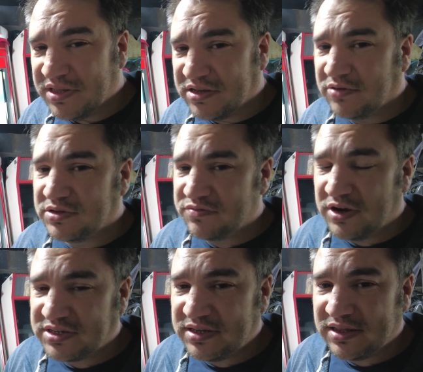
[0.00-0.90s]
there's loads of
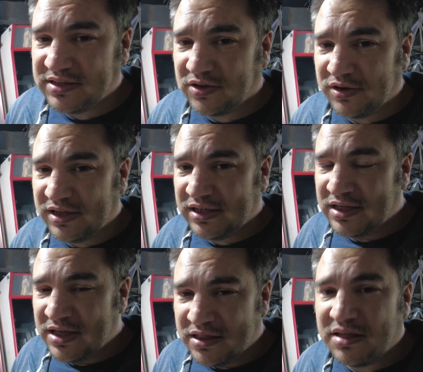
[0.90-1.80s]
rust and things on there
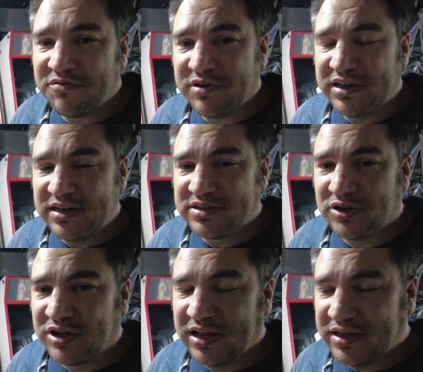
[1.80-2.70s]
that really needs a
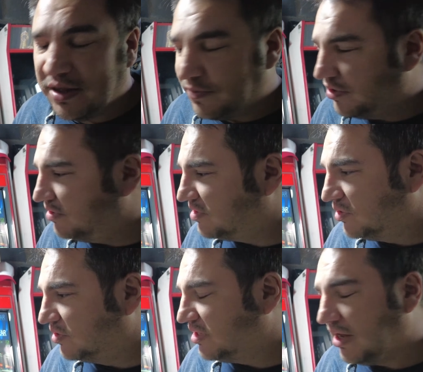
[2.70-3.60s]
good clean up and
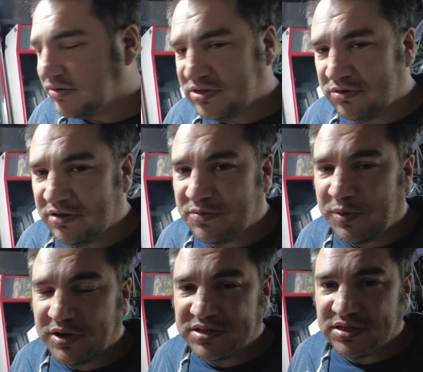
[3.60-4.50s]
sorting out. So I'm going to have to
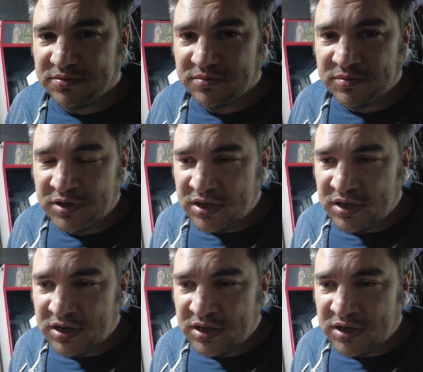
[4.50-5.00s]
buy some